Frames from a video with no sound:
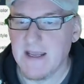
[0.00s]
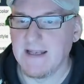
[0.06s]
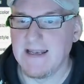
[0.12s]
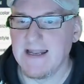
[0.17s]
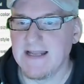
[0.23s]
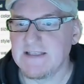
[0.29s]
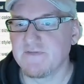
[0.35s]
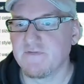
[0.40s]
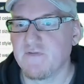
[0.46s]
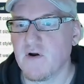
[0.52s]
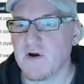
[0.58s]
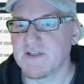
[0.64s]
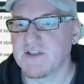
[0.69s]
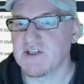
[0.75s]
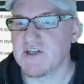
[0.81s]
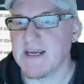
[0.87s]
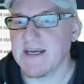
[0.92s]
Let's
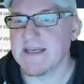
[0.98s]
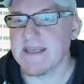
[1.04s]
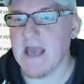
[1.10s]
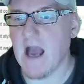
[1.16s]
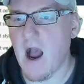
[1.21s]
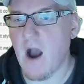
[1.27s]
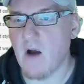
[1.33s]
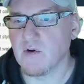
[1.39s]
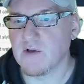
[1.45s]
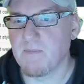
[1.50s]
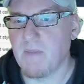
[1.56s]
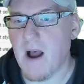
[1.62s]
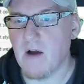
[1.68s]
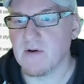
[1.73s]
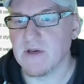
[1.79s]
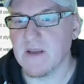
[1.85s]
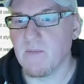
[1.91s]
first check the
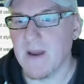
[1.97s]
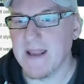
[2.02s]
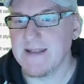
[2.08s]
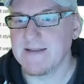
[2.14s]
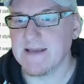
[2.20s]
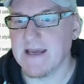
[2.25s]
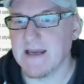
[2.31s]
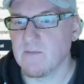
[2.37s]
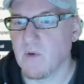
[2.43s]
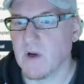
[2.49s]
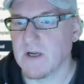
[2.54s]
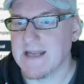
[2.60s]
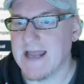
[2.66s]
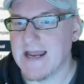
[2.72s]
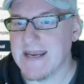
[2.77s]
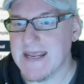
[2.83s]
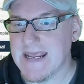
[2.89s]
outbound event and what
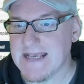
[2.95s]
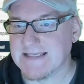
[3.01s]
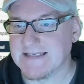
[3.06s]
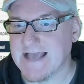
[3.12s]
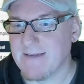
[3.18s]
that is.